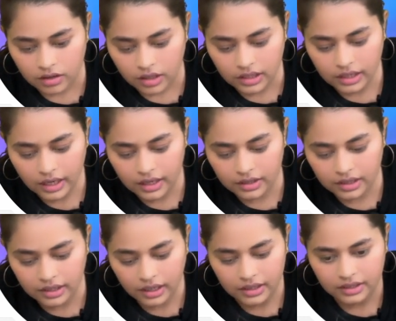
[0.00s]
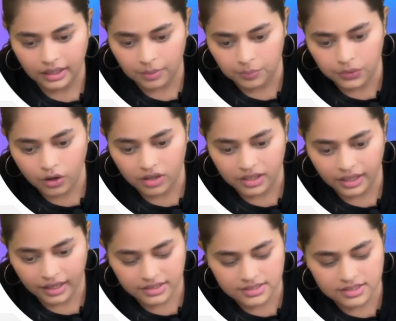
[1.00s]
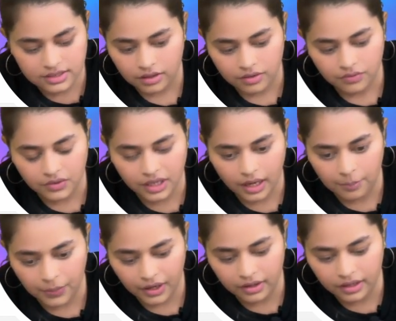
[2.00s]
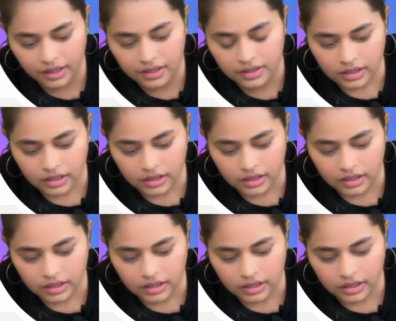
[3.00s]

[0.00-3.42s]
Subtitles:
in our temp.next we appended